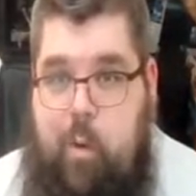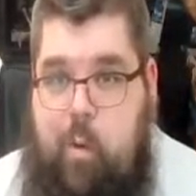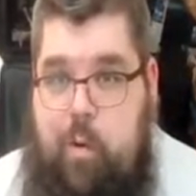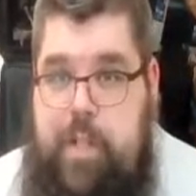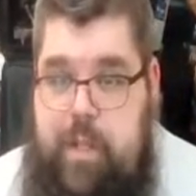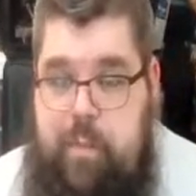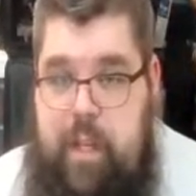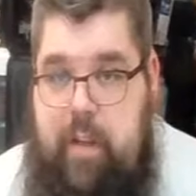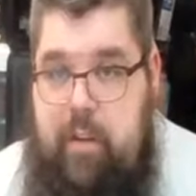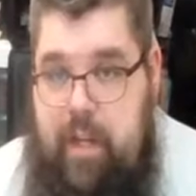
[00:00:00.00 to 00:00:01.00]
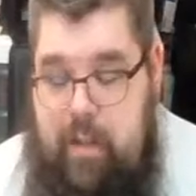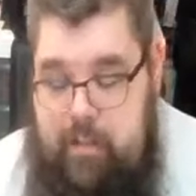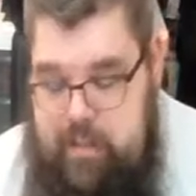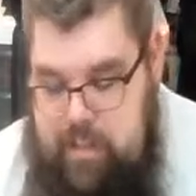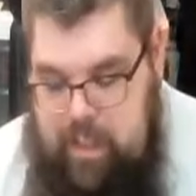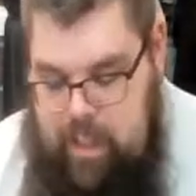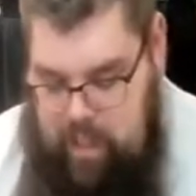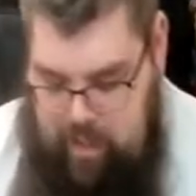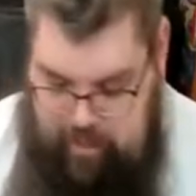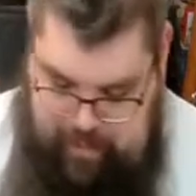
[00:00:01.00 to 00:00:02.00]
orgy playground,
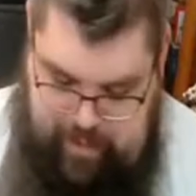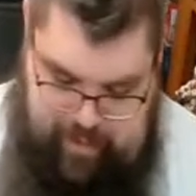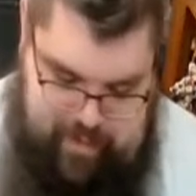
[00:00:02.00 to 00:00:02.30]
and